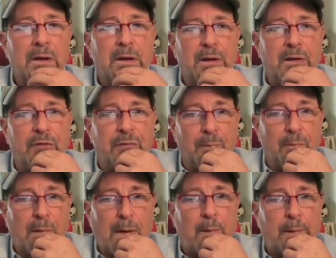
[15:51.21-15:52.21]
is
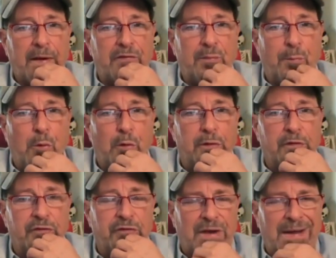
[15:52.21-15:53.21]
probably as important
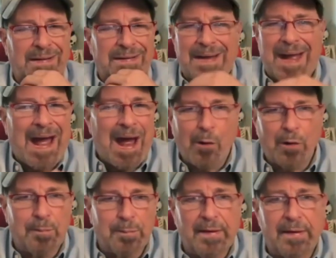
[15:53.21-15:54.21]
as exactly how
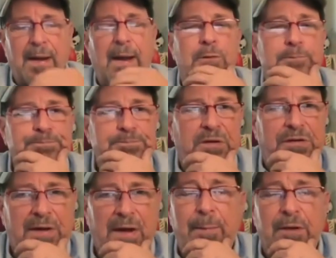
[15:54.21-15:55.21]
it played out. The
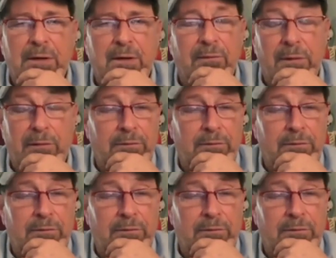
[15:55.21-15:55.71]
timing of